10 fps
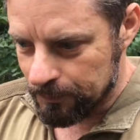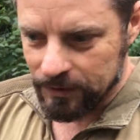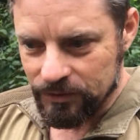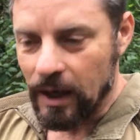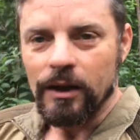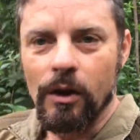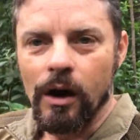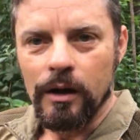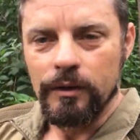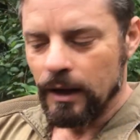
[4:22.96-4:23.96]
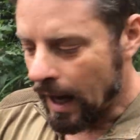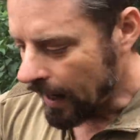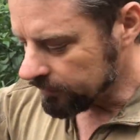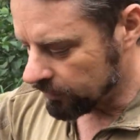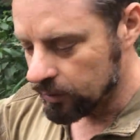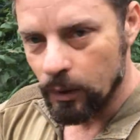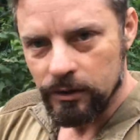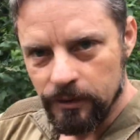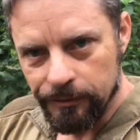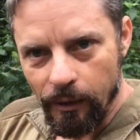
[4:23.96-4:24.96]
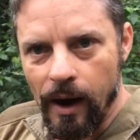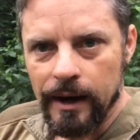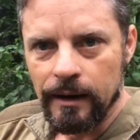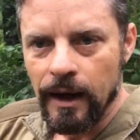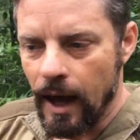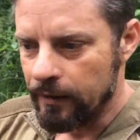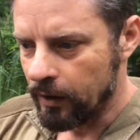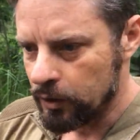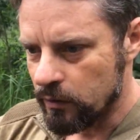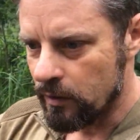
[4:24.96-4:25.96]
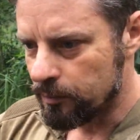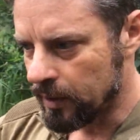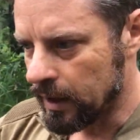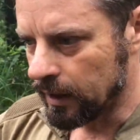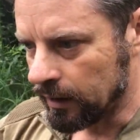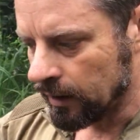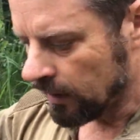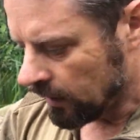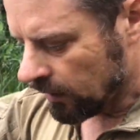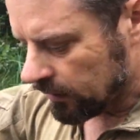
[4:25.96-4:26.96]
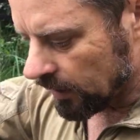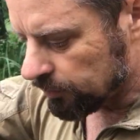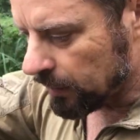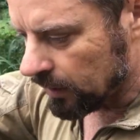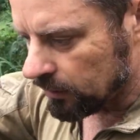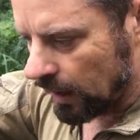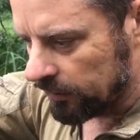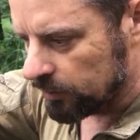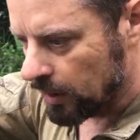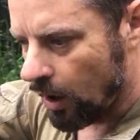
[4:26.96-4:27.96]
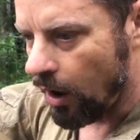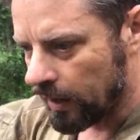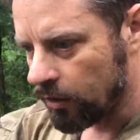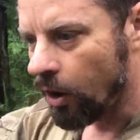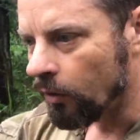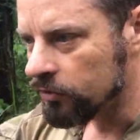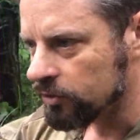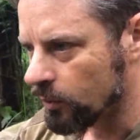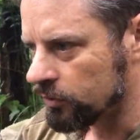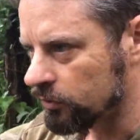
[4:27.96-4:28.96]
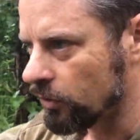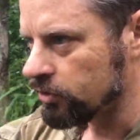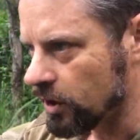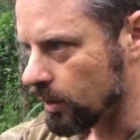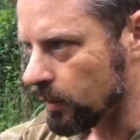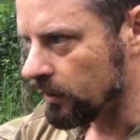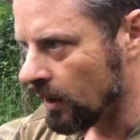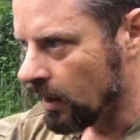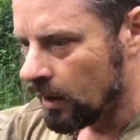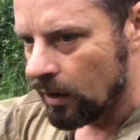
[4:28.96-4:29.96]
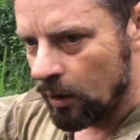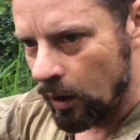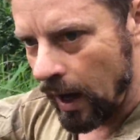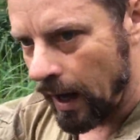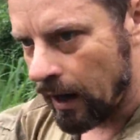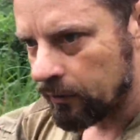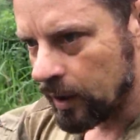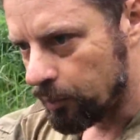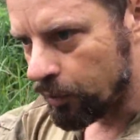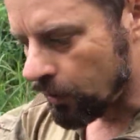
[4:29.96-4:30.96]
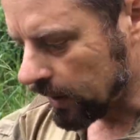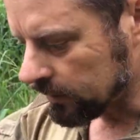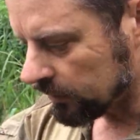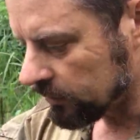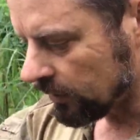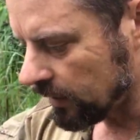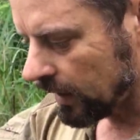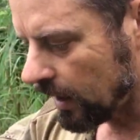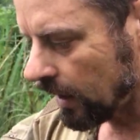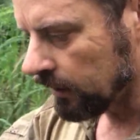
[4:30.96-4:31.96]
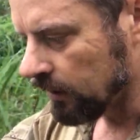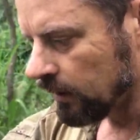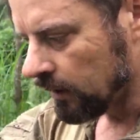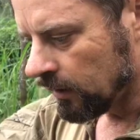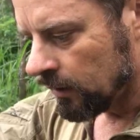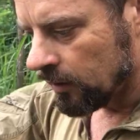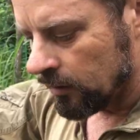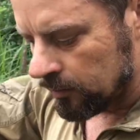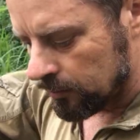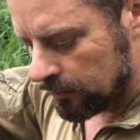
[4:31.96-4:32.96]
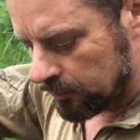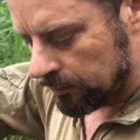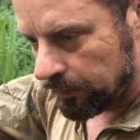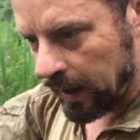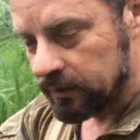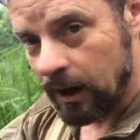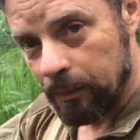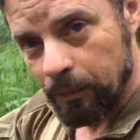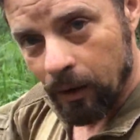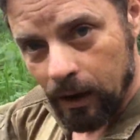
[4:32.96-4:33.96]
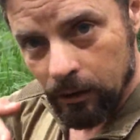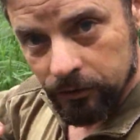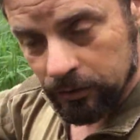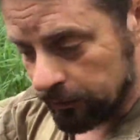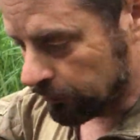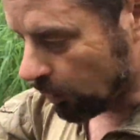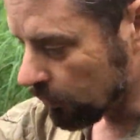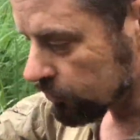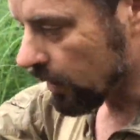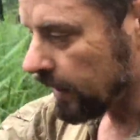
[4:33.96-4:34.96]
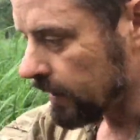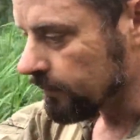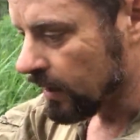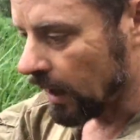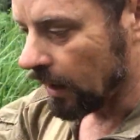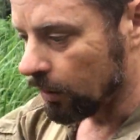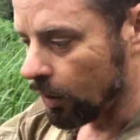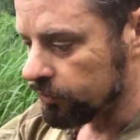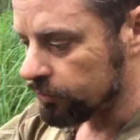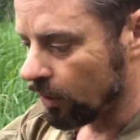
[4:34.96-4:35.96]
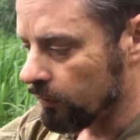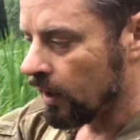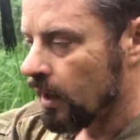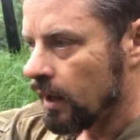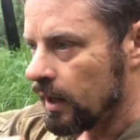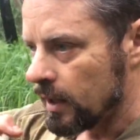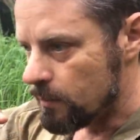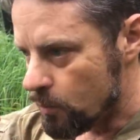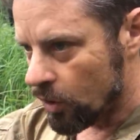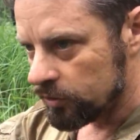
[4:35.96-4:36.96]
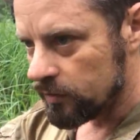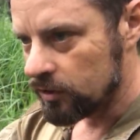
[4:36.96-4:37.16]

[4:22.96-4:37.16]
stay alive, had to do it to find another human being. There has to be a high consequence associated with how they practice that art, backed up by lots of formal training and lots of immersive